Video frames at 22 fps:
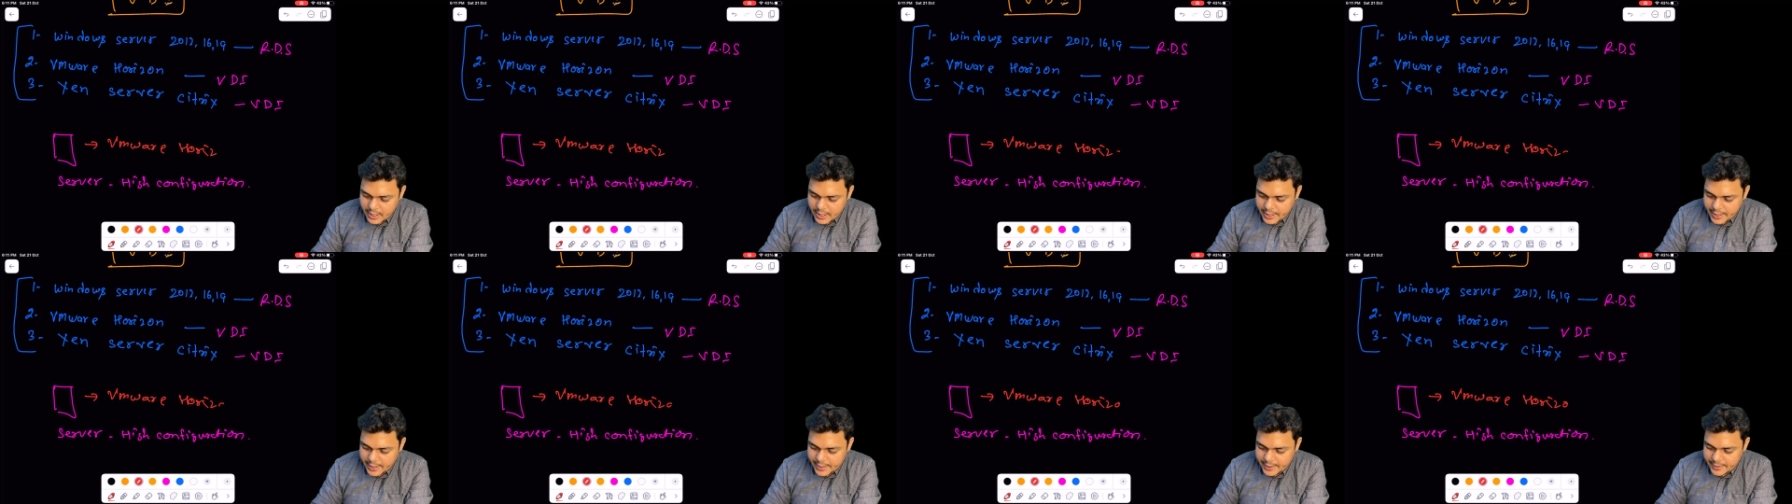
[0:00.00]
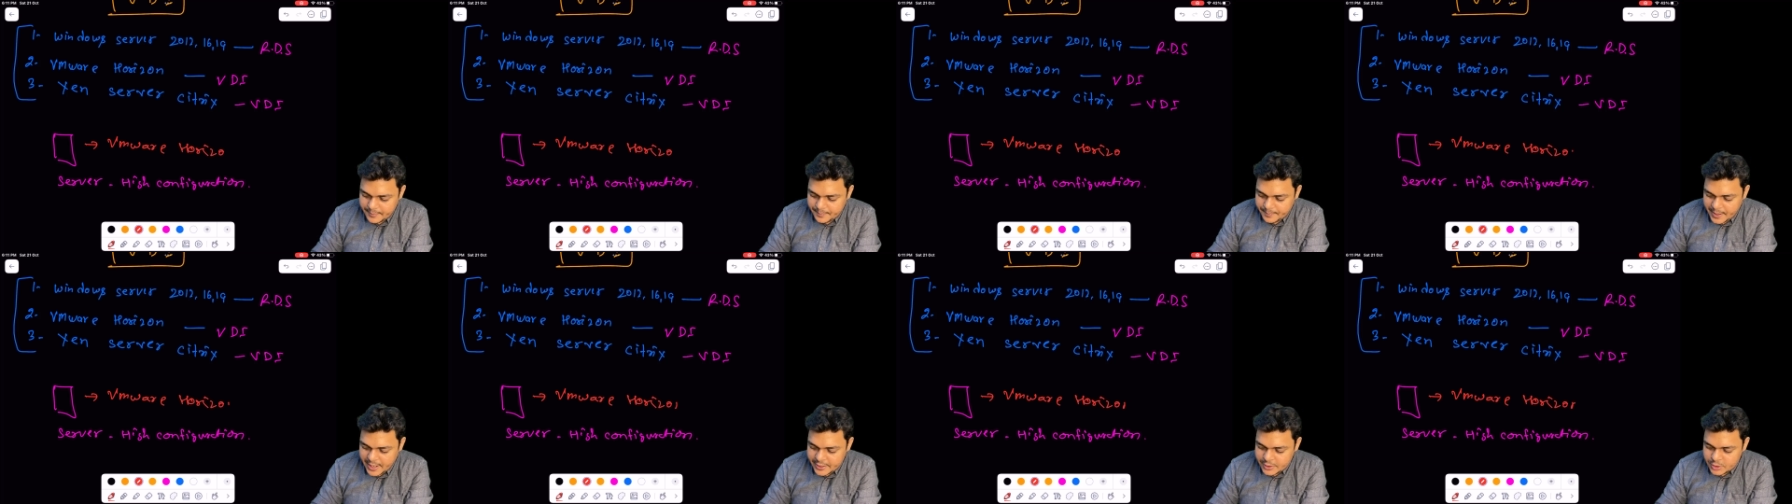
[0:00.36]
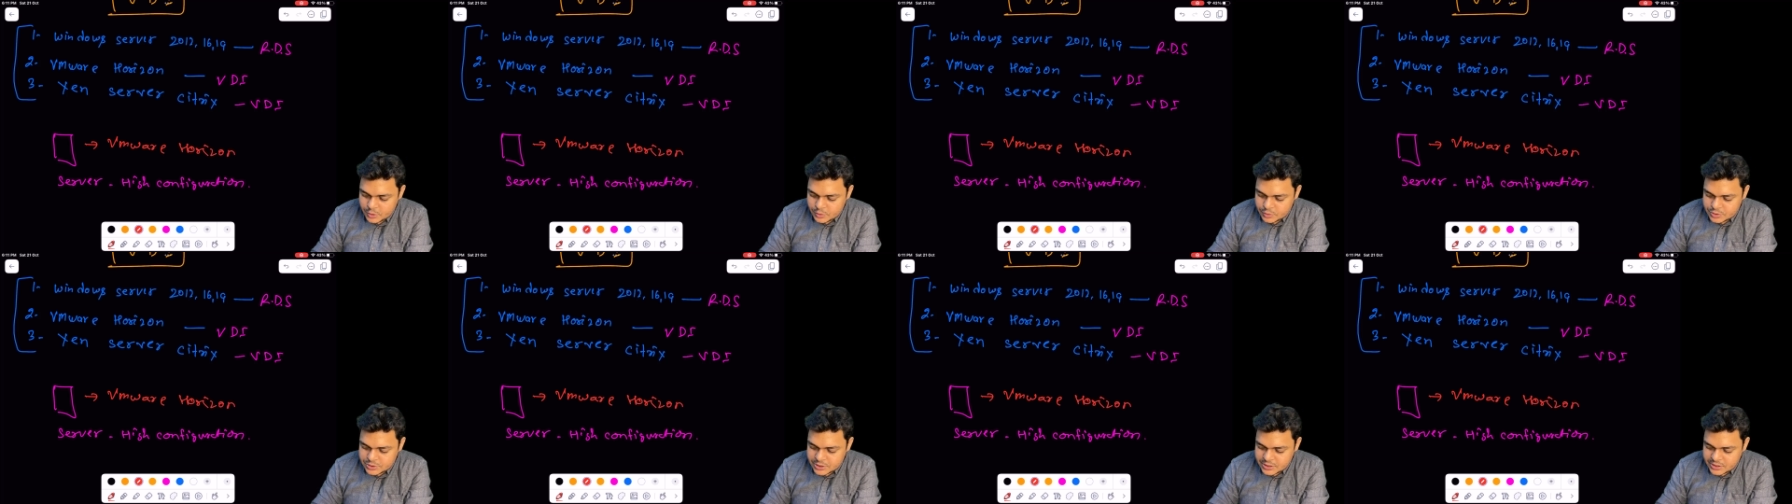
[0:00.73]
and by
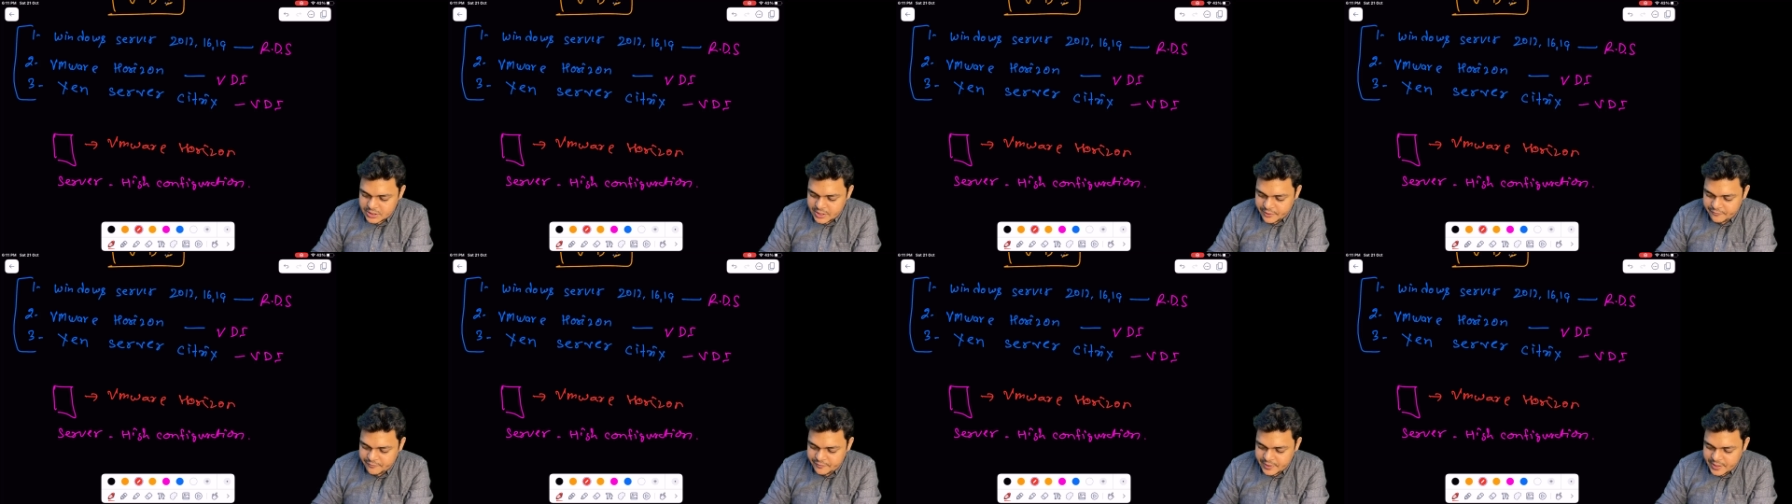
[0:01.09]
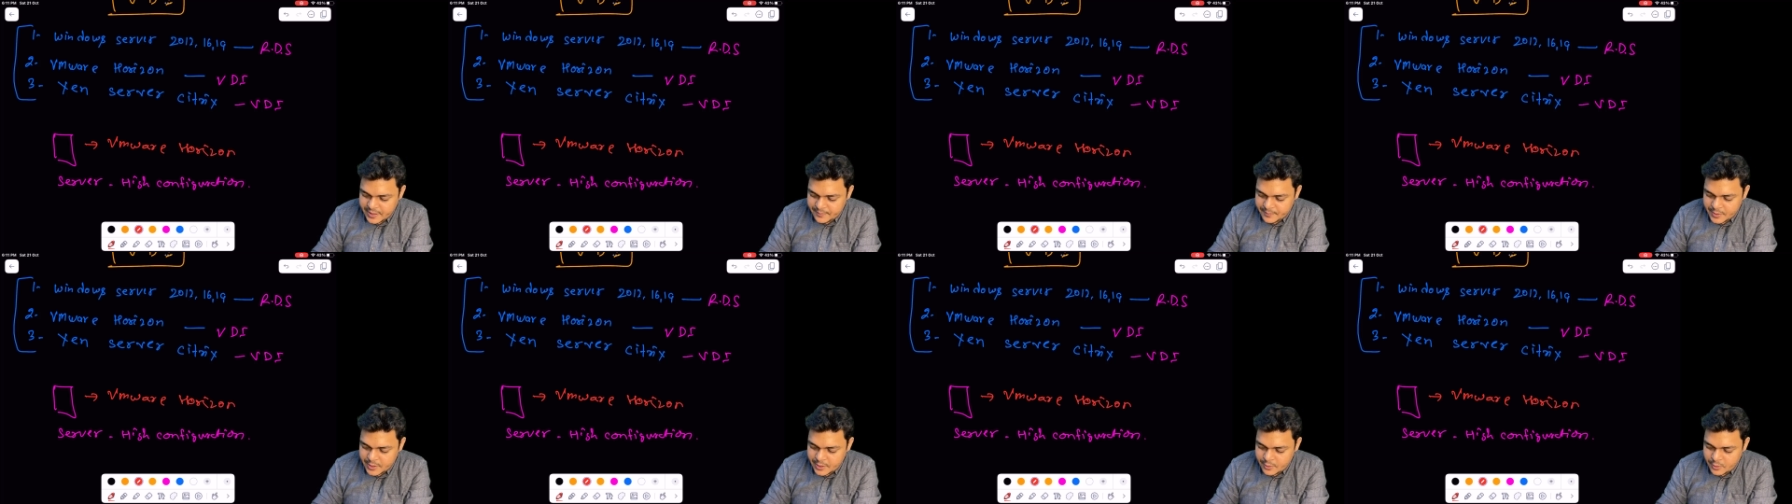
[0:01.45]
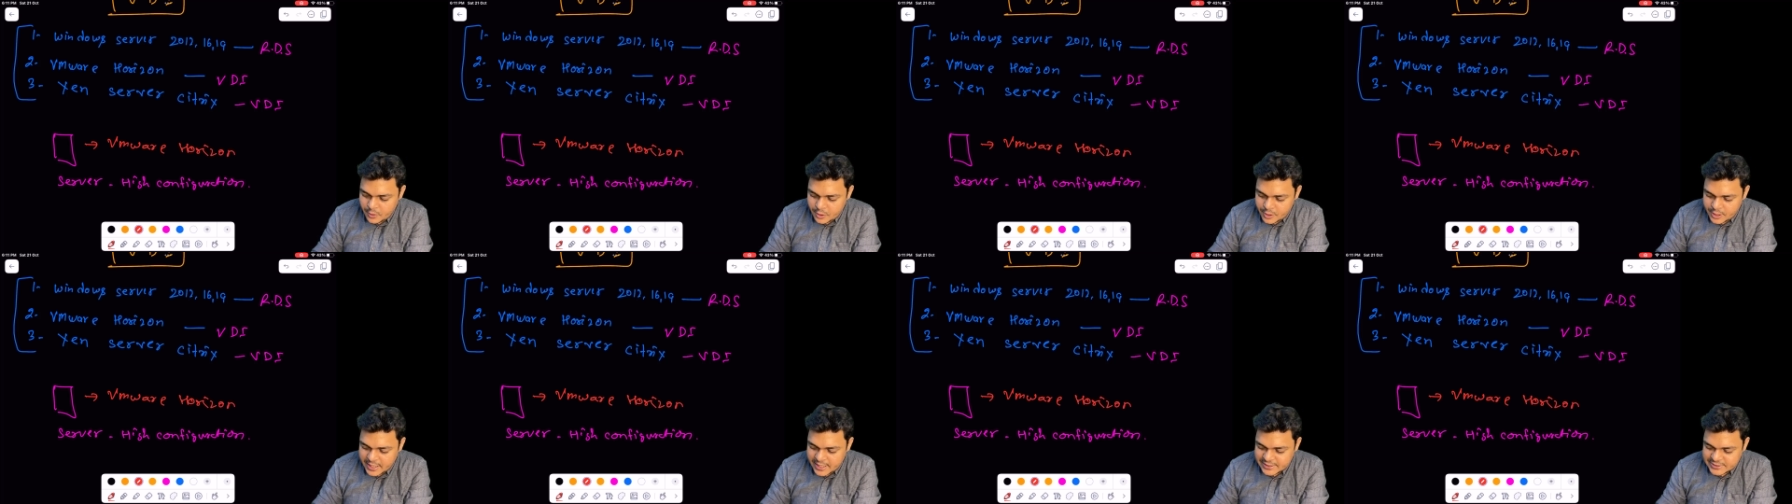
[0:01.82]
using the VMware
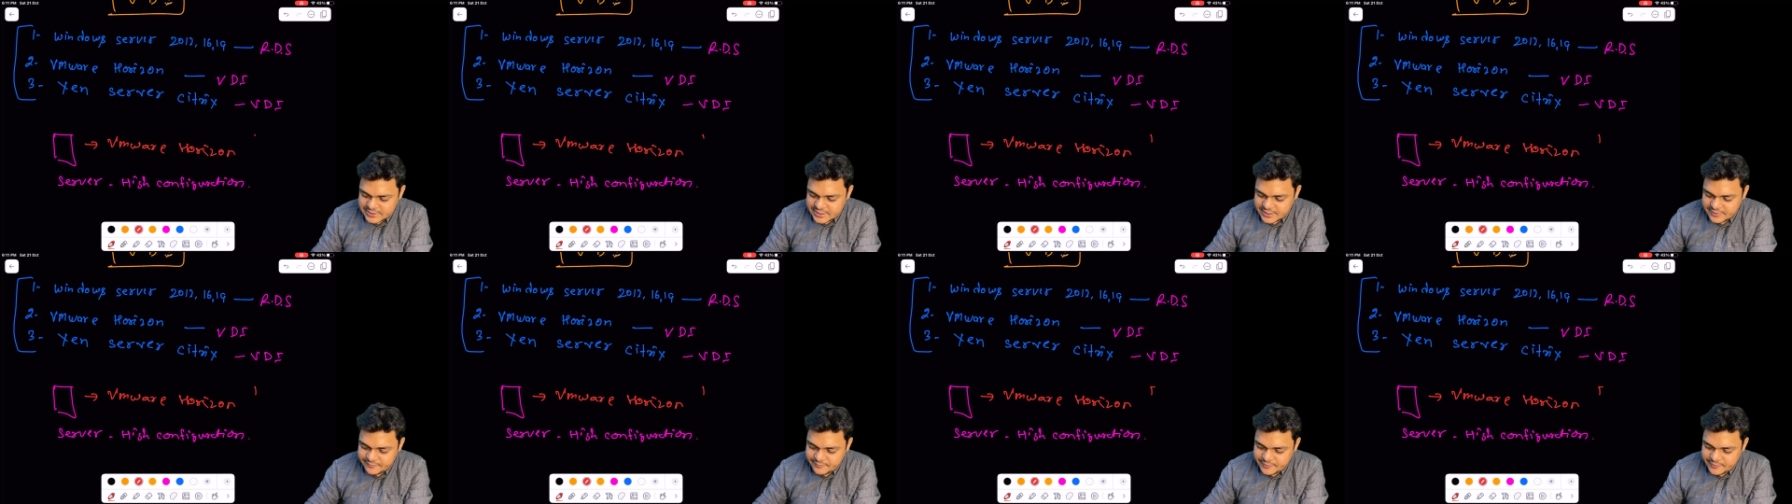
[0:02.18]
Horizon